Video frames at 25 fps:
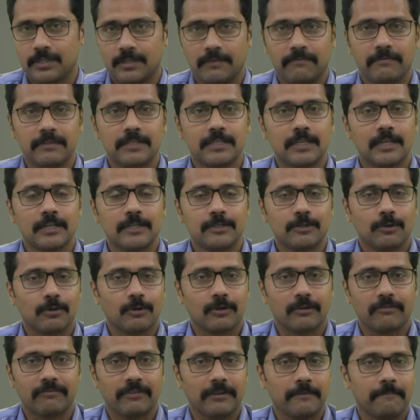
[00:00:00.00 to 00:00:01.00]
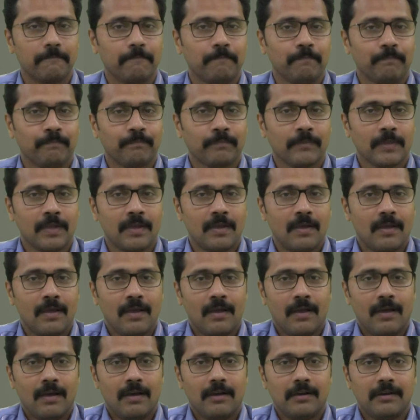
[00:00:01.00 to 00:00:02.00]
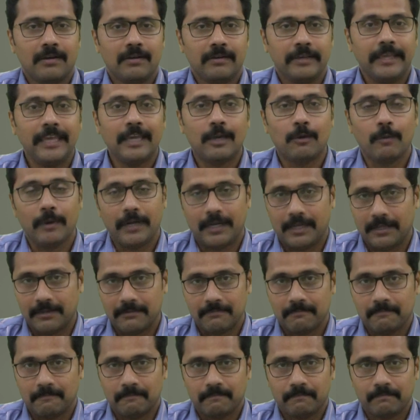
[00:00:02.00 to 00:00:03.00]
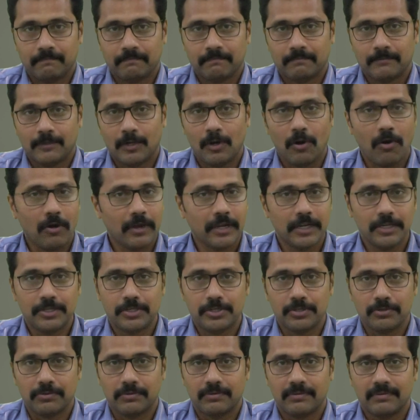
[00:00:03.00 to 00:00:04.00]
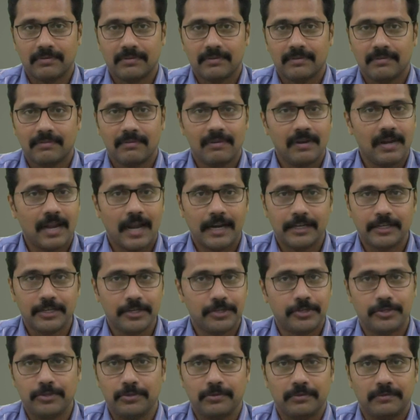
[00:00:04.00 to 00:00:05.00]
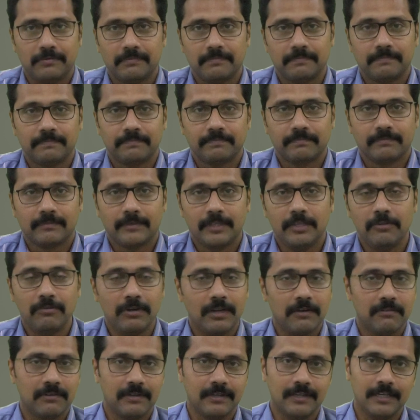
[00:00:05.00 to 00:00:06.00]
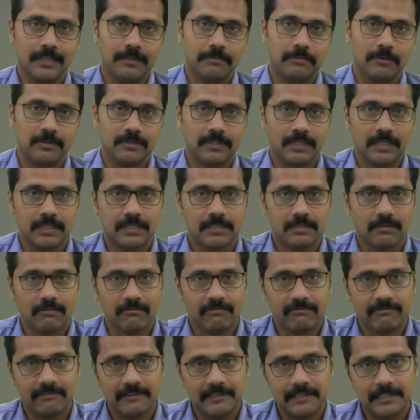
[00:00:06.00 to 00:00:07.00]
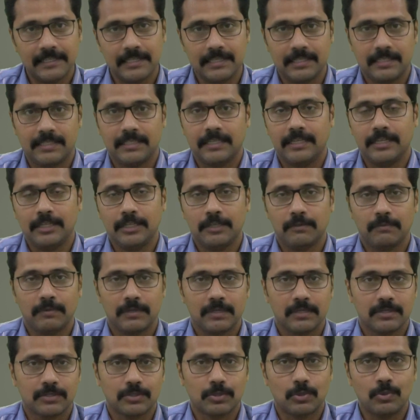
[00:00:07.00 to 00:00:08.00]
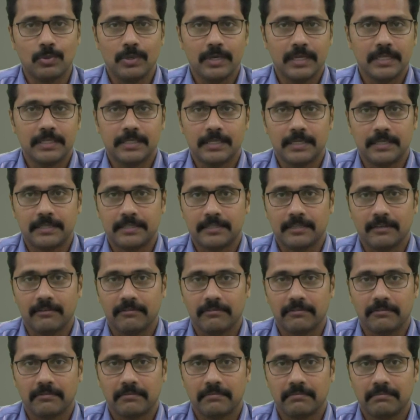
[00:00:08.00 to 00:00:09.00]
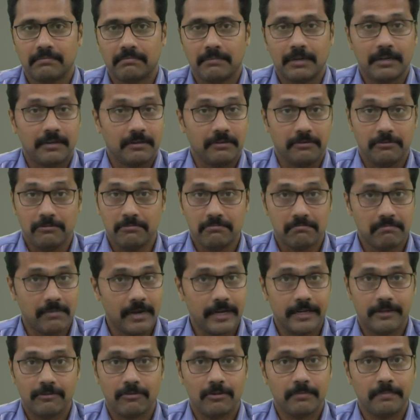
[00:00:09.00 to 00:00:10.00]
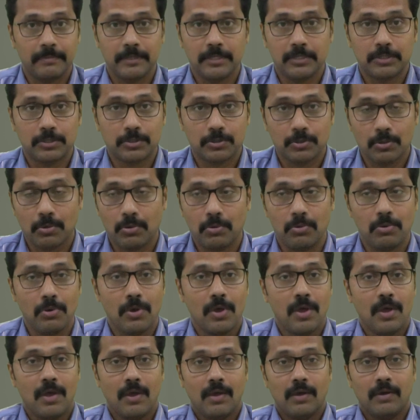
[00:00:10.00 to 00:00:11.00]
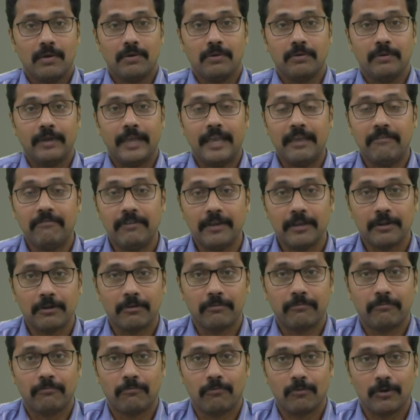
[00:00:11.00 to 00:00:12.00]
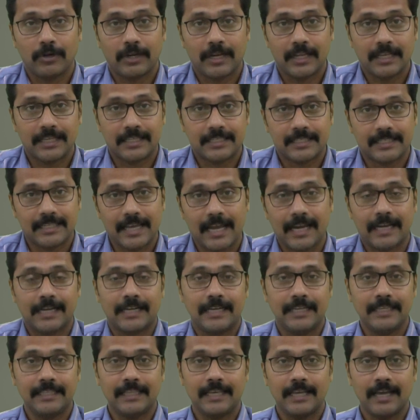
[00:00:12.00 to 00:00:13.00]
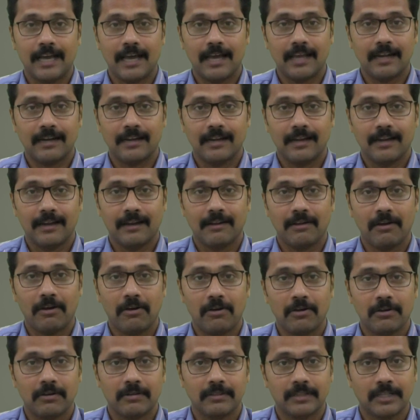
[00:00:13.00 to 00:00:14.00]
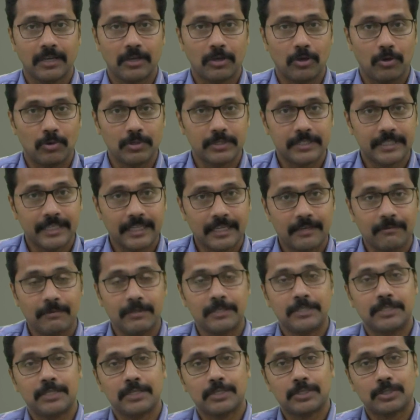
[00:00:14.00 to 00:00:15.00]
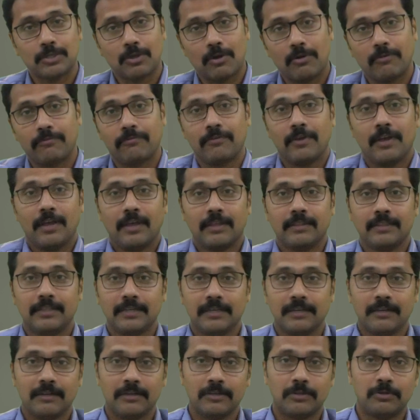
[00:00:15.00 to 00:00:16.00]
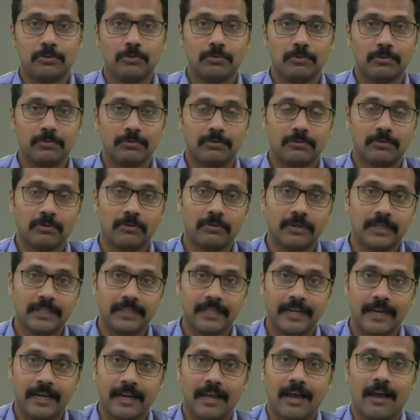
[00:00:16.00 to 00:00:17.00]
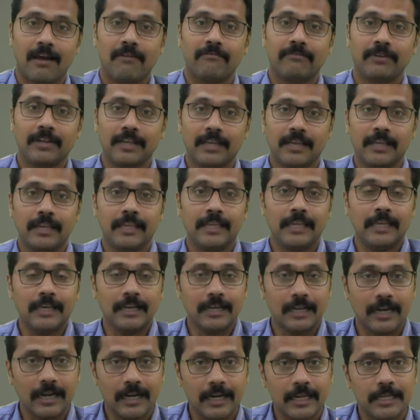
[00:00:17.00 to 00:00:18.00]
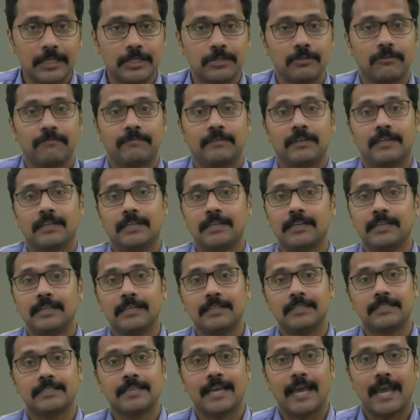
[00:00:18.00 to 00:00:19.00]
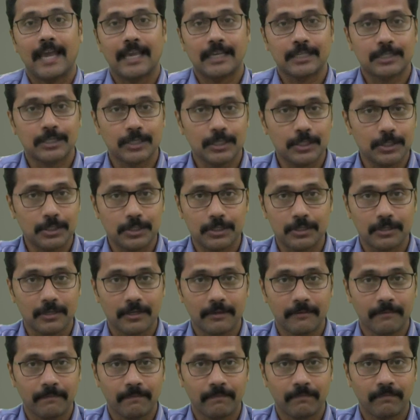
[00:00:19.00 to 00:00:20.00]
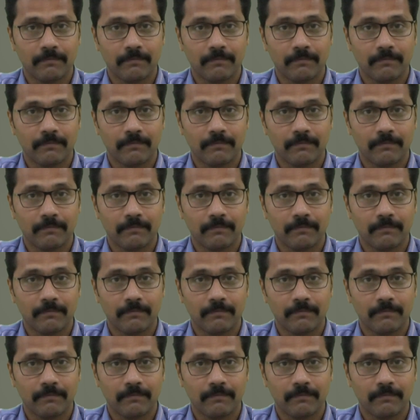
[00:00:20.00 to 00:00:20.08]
you say physical geography, equator, longitude, latitude, you would have heard about these words in your school days itself, but you might not be so aware of what exactly they are or the consequences of the 23.5 degree inclination of the Earth's axis